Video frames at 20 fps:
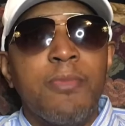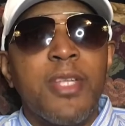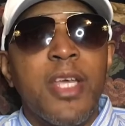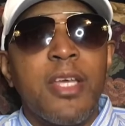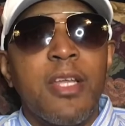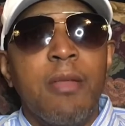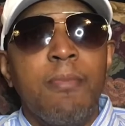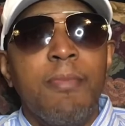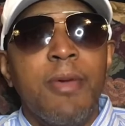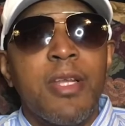
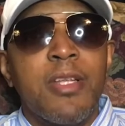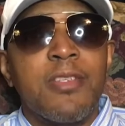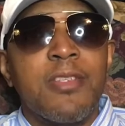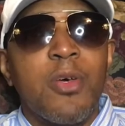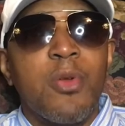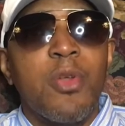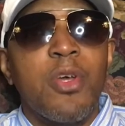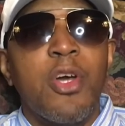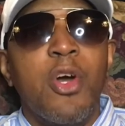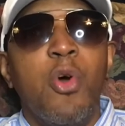taking the
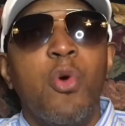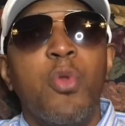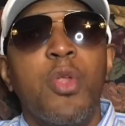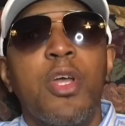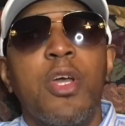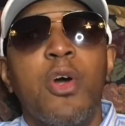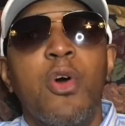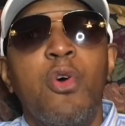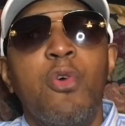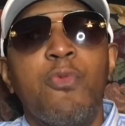Minnesota Golden
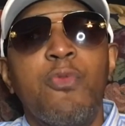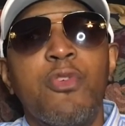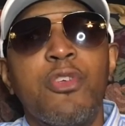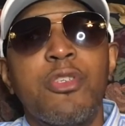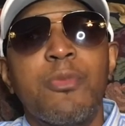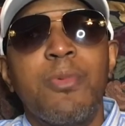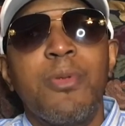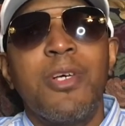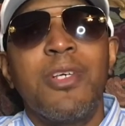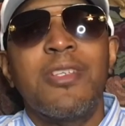
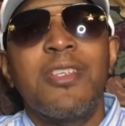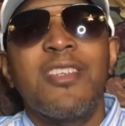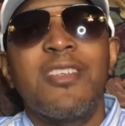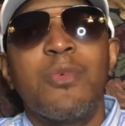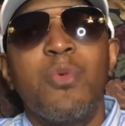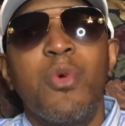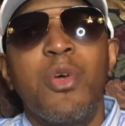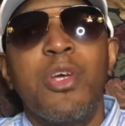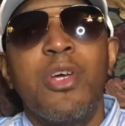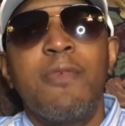Gophers plus the
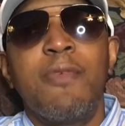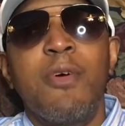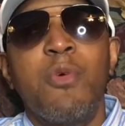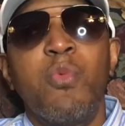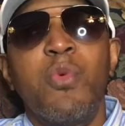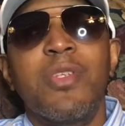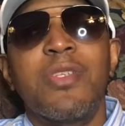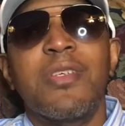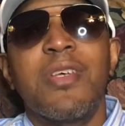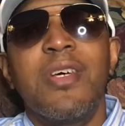12 of
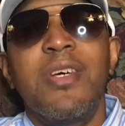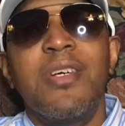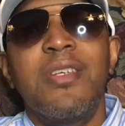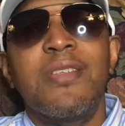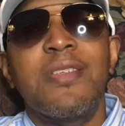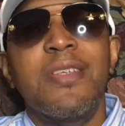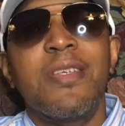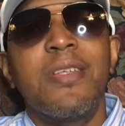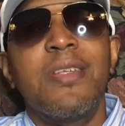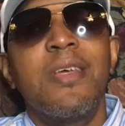
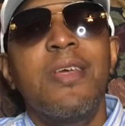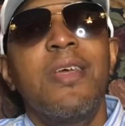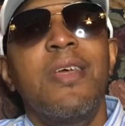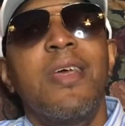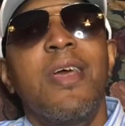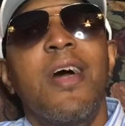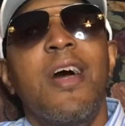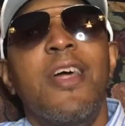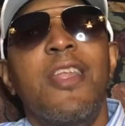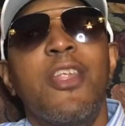Wisconsin.
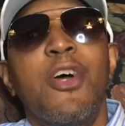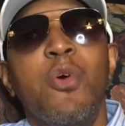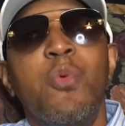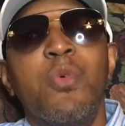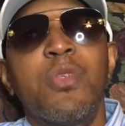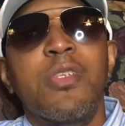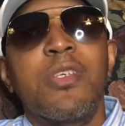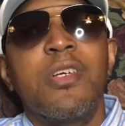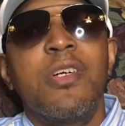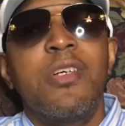I know
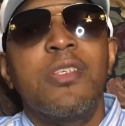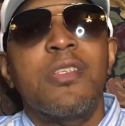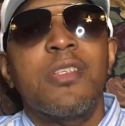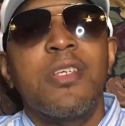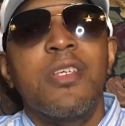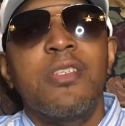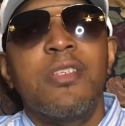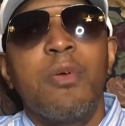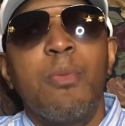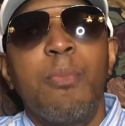Wisconsin
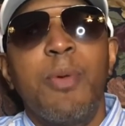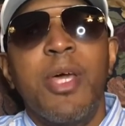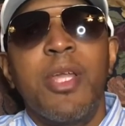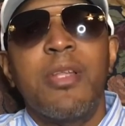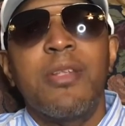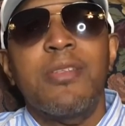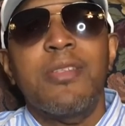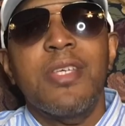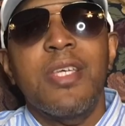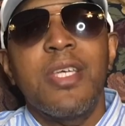is a
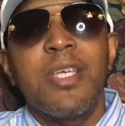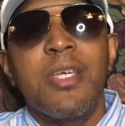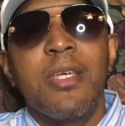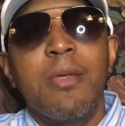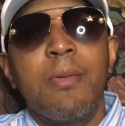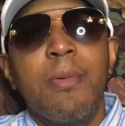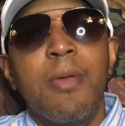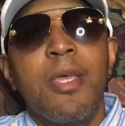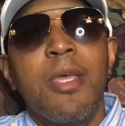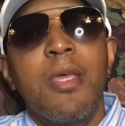better
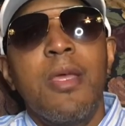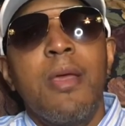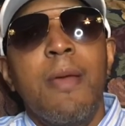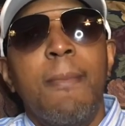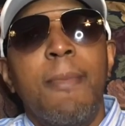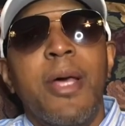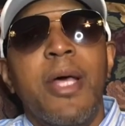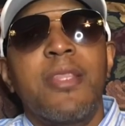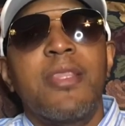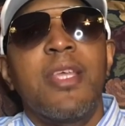team,
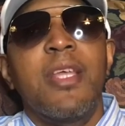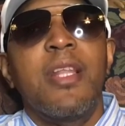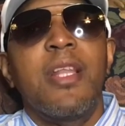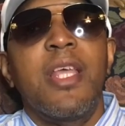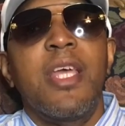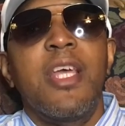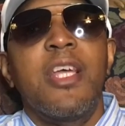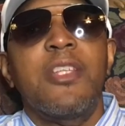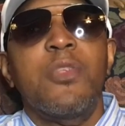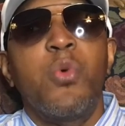but I think
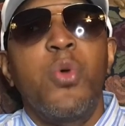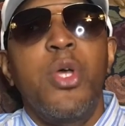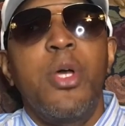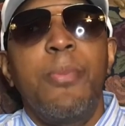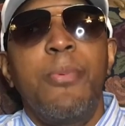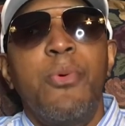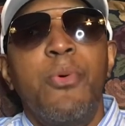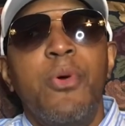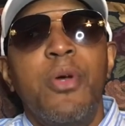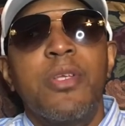laying
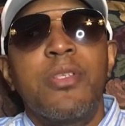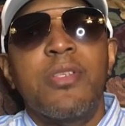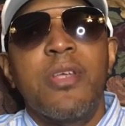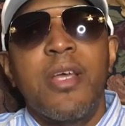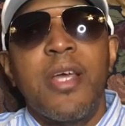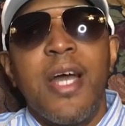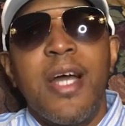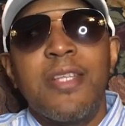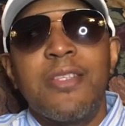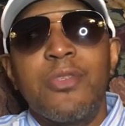12 points and
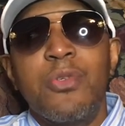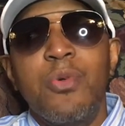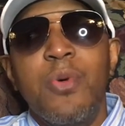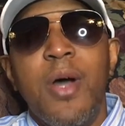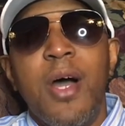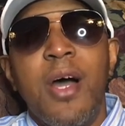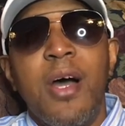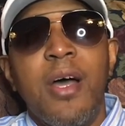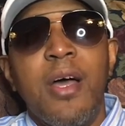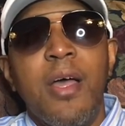got too
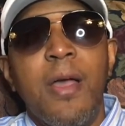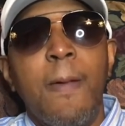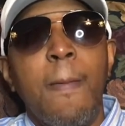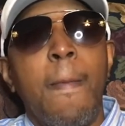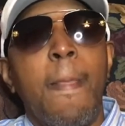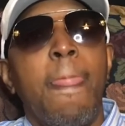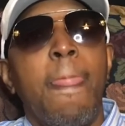high.